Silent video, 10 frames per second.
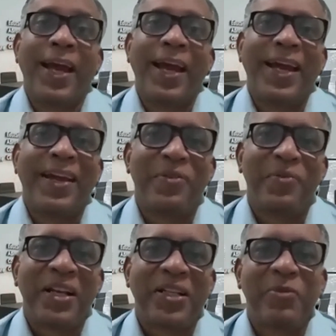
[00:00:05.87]
Hey,
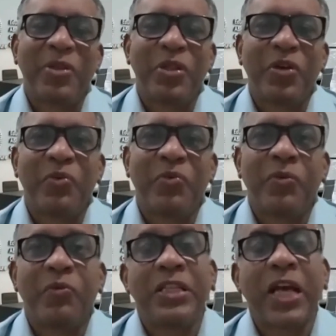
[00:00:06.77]
welcome to the
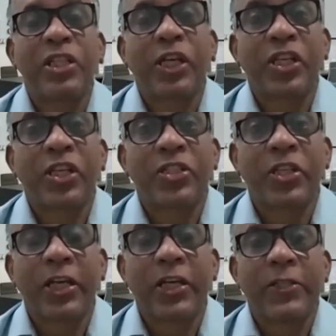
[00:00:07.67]
Visa Success
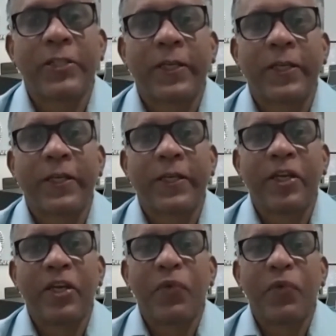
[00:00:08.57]
Series,
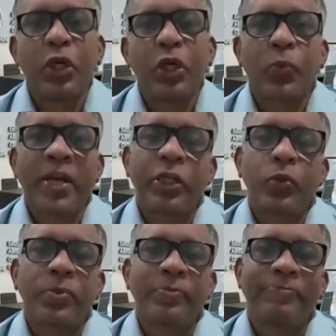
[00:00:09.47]
Video
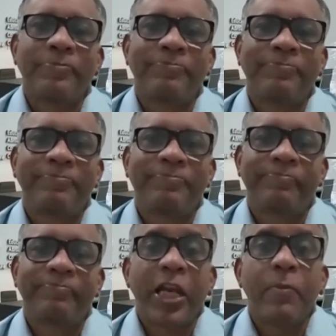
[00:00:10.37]
22.
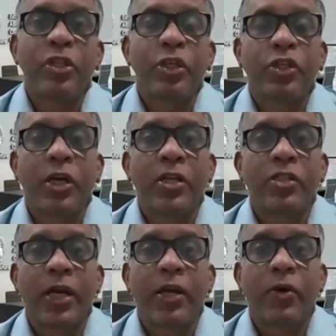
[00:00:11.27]
My name is Richard
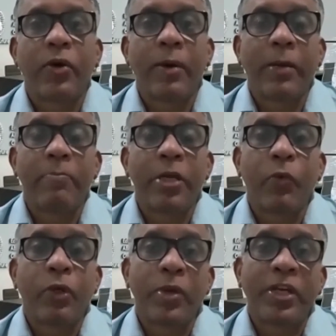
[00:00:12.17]
Lascado. I'm an
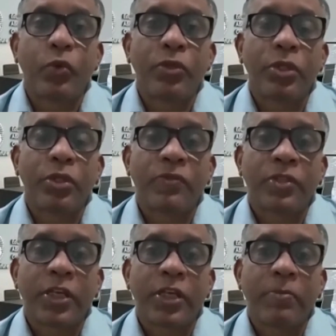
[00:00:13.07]
MBA with 22 years of
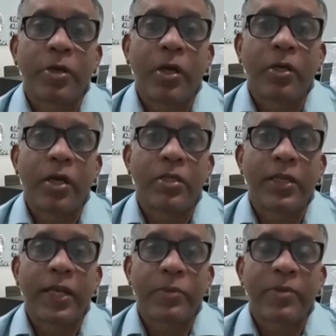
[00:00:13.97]
study abroad
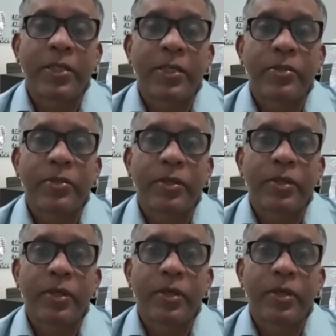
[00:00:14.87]
counseling experience.